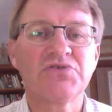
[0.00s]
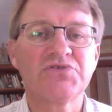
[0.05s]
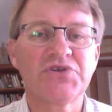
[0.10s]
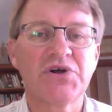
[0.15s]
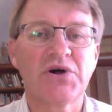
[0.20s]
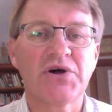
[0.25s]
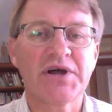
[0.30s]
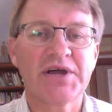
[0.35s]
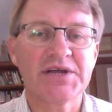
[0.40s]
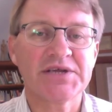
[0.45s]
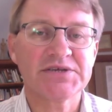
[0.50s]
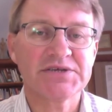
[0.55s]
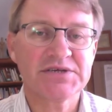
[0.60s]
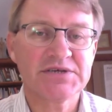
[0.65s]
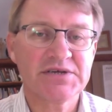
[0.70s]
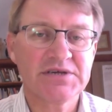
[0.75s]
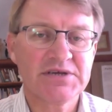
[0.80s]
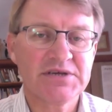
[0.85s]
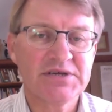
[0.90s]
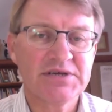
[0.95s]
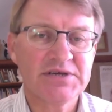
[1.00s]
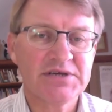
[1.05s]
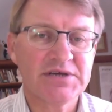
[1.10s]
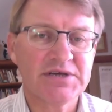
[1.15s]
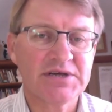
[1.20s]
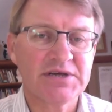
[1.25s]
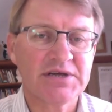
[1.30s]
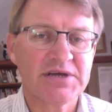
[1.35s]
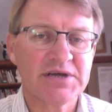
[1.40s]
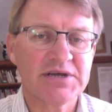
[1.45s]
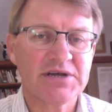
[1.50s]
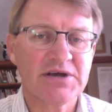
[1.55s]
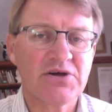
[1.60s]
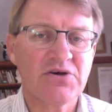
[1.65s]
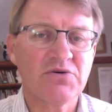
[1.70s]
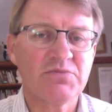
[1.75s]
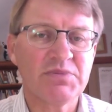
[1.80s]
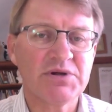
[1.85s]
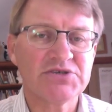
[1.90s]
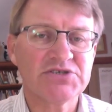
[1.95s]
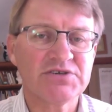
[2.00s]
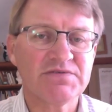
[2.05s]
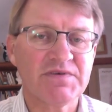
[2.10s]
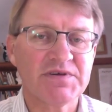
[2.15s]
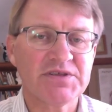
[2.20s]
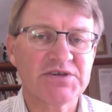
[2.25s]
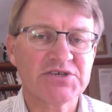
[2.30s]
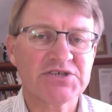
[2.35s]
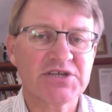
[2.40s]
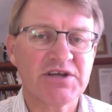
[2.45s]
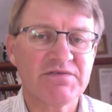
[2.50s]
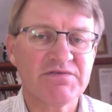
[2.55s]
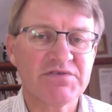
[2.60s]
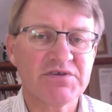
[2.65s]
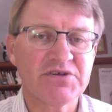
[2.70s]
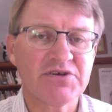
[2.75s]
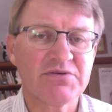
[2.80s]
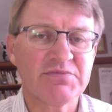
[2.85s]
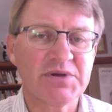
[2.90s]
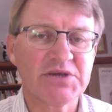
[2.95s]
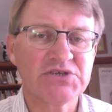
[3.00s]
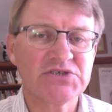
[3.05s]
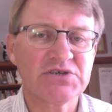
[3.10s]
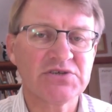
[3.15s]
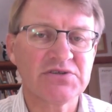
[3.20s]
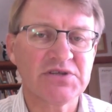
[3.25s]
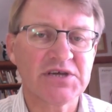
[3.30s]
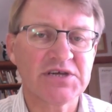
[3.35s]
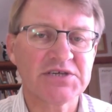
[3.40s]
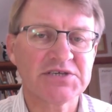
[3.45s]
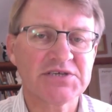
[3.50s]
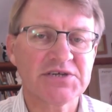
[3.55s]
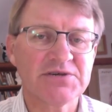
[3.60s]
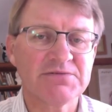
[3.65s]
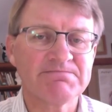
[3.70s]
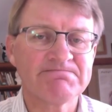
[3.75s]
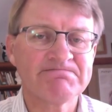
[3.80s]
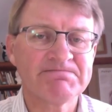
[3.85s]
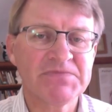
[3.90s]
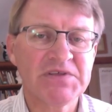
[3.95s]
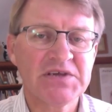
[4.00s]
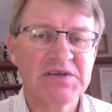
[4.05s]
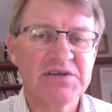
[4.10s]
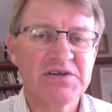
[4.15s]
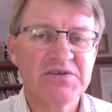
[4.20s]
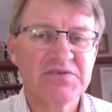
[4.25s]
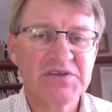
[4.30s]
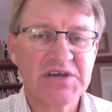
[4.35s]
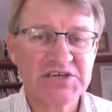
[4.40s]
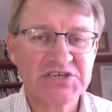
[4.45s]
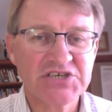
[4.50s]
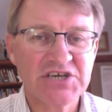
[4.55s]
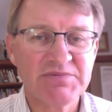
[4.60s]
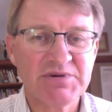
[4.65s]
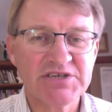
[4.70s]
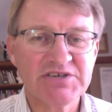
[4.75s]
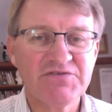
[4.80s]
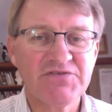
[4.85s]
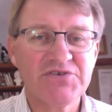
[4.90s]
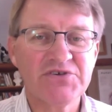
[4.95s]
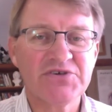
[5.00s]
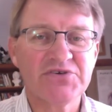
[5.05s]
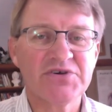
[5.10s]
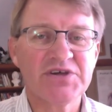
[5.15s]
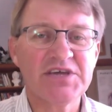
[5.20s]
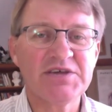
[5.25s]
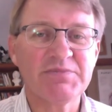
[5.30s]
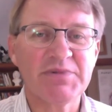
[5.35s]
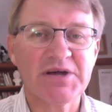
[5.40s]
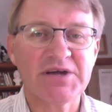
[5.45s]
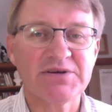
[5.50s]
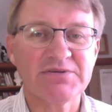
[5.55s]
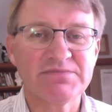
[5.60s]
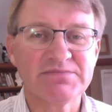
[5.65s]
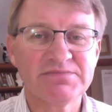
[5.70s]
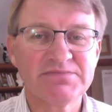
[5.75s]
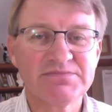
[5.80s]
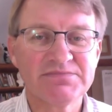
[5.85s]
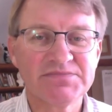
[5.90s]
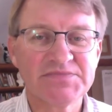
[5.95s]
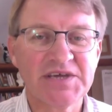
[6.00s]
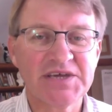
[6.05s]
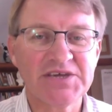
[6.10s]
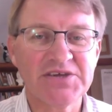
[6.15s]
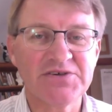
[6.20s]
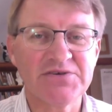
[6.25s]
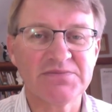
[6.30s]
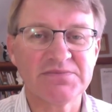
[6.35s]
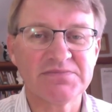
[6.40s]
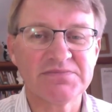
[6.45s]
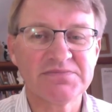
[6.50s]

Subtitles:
diet, and a whole bunch of other stuff that I mentioned there. So thanks so much for your email. Thank you.